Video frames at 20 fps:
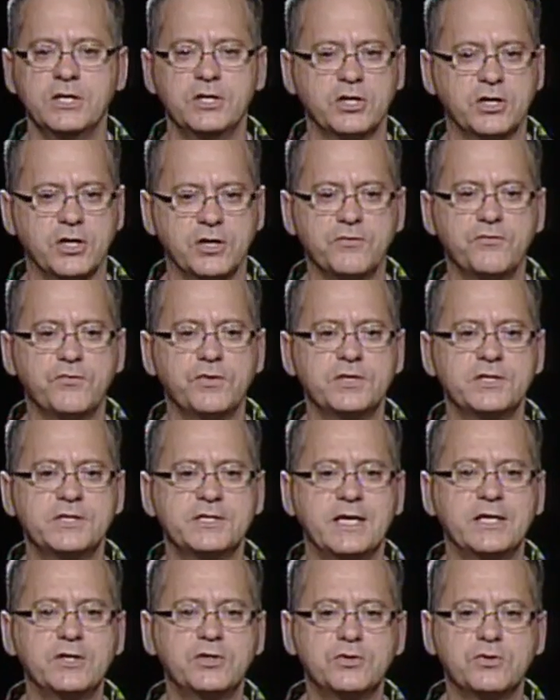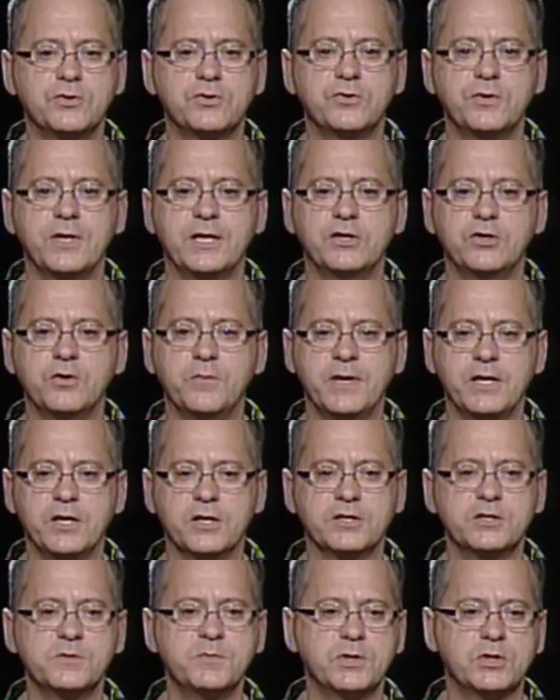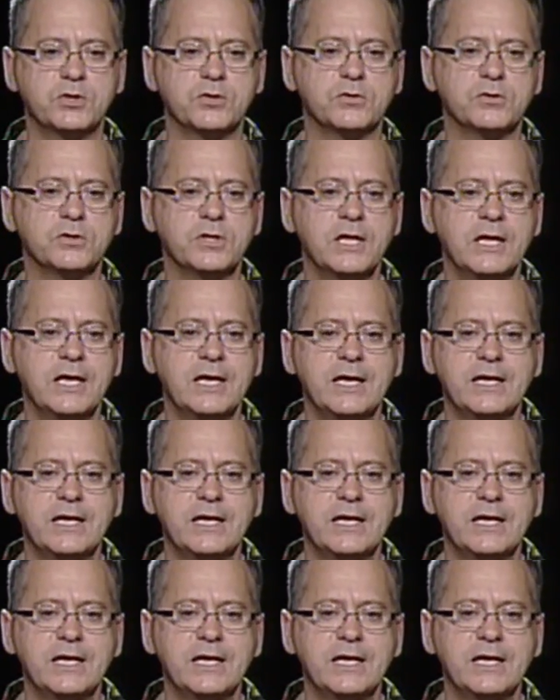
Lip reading: the conference center, and the main hospital,